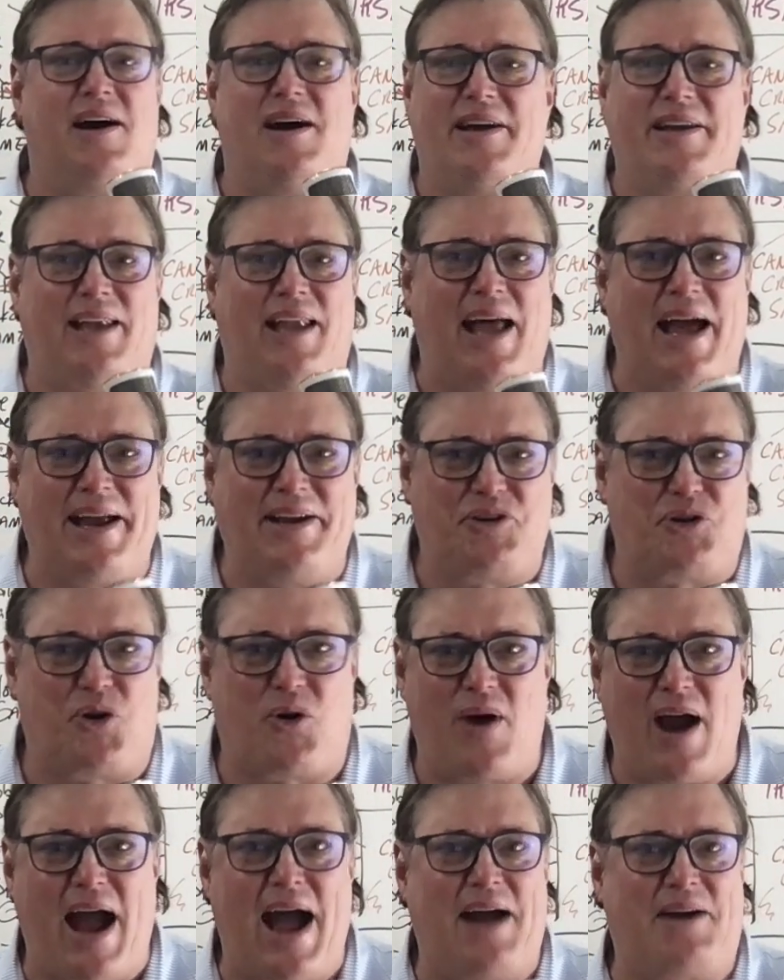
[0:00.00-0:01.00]
online
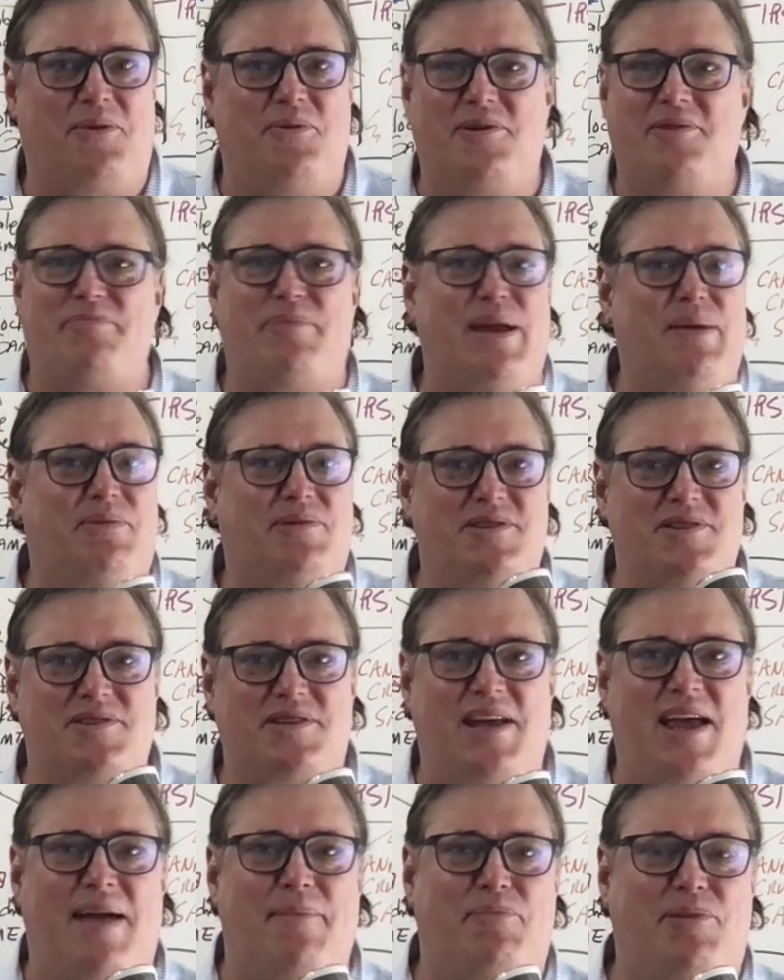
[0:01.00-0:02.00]
crack where people just
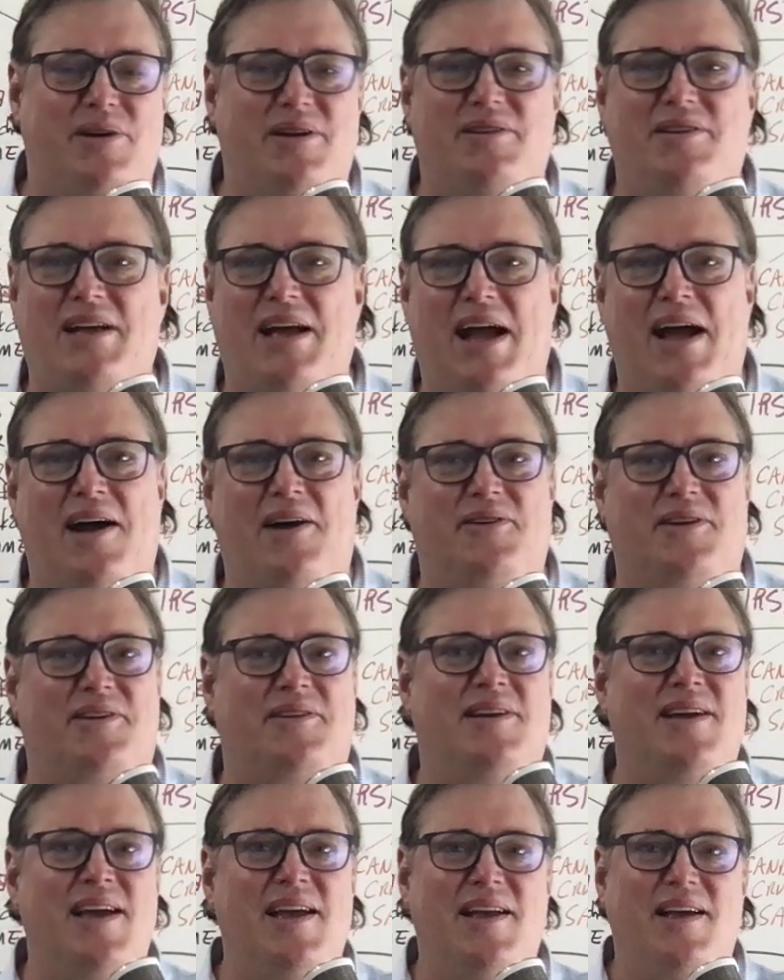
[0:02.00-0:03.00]
can't put it down and